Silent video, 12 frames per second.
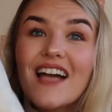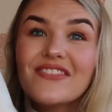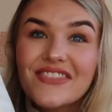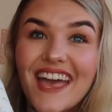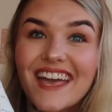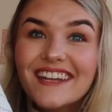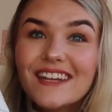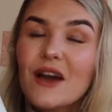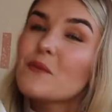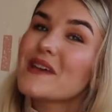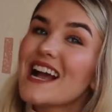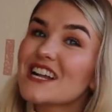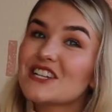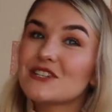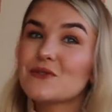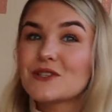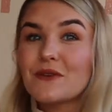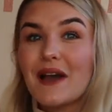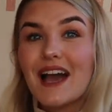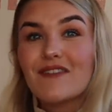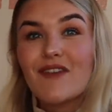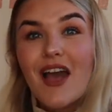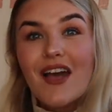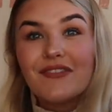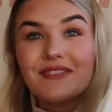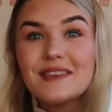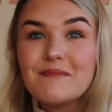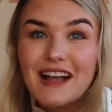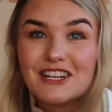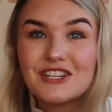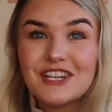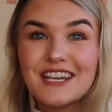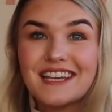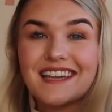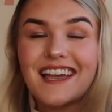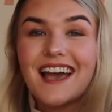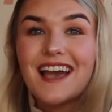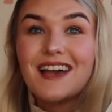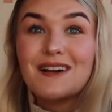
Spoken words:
And then we actually also have the matching